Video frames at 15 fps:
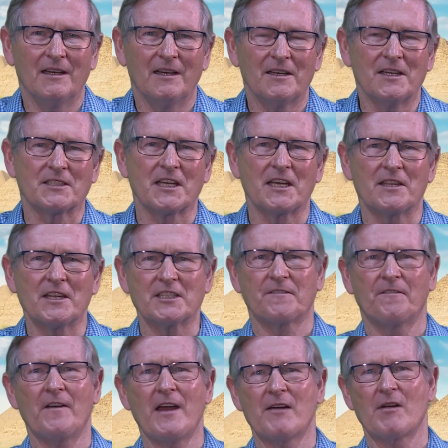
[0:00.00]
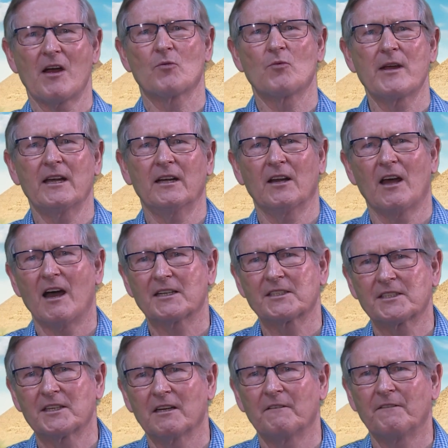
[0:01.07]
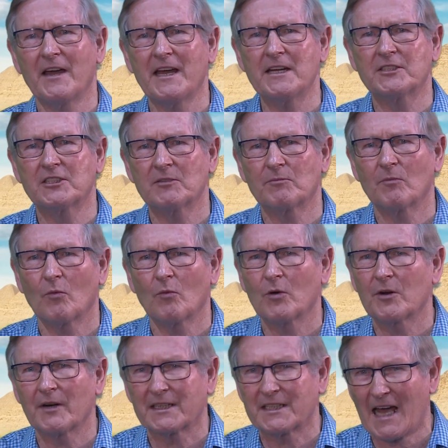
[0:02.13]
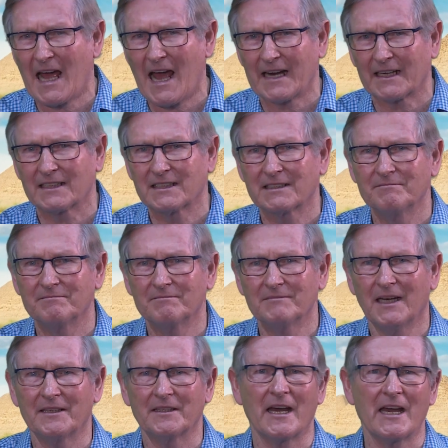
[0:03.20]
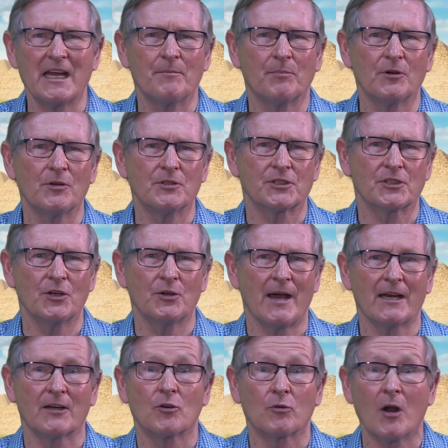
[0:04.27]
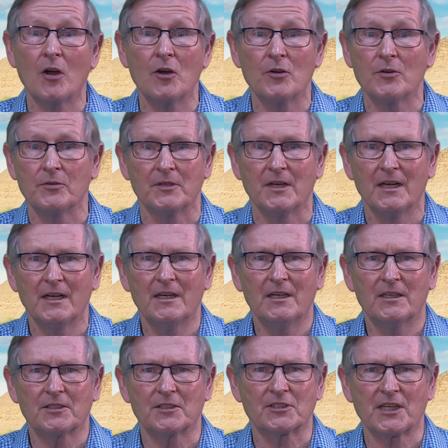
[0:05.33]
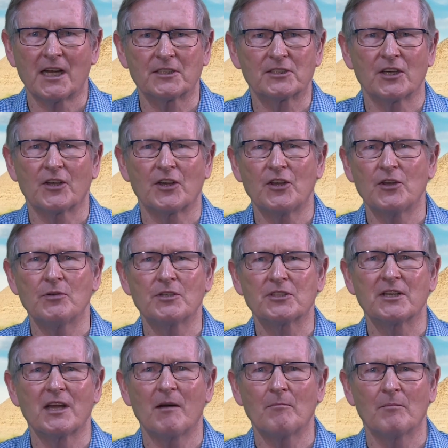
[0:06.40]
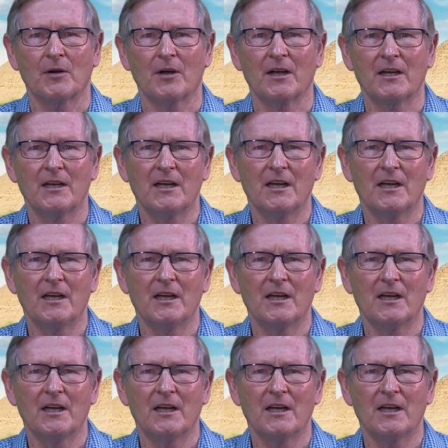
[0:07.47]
You see, this Pharaoh realised that if Egypt were attacked and the Hebrews, who had grown to such a huge number,